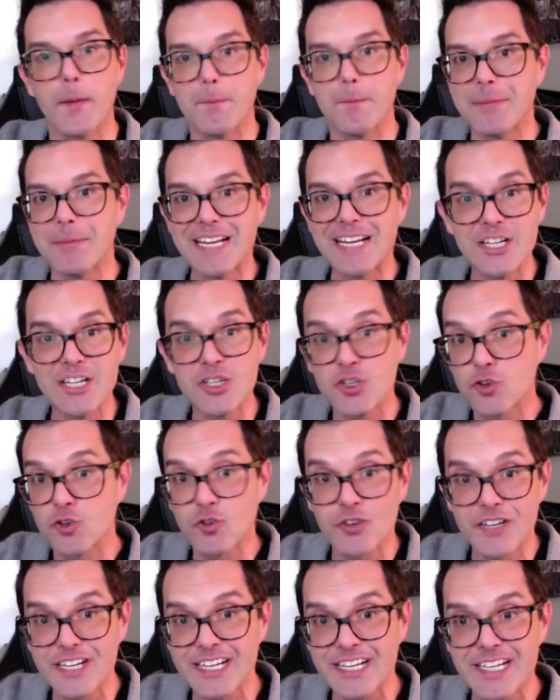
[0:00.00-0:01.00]
meet and
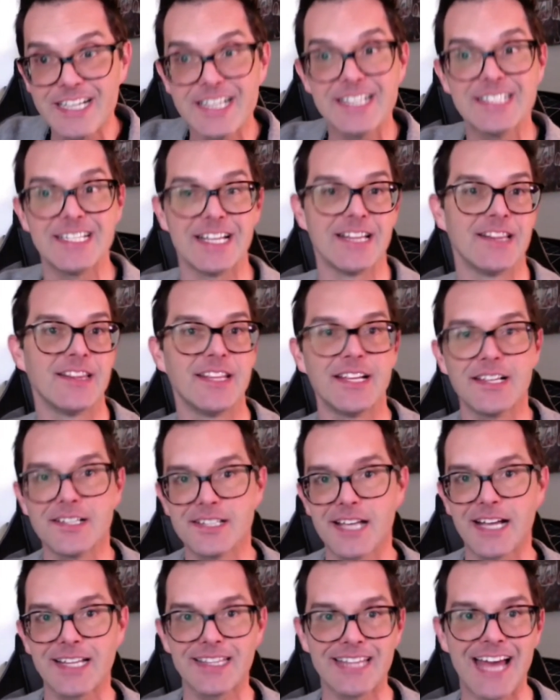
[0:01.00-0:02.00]
greet and
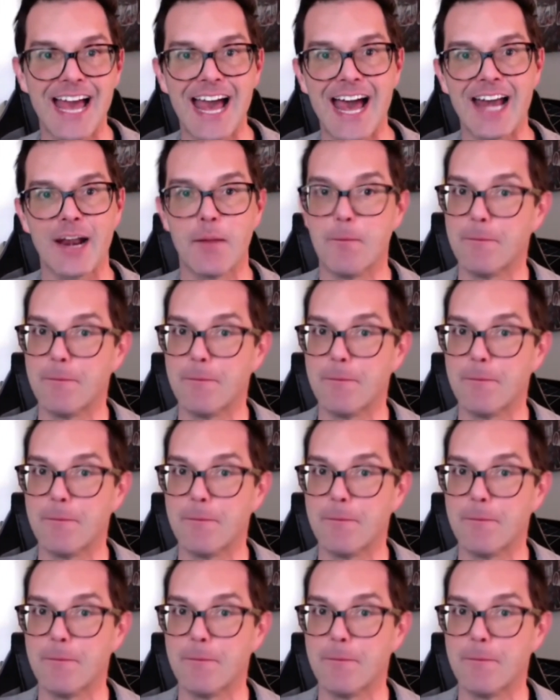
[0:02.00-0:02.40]
things like that,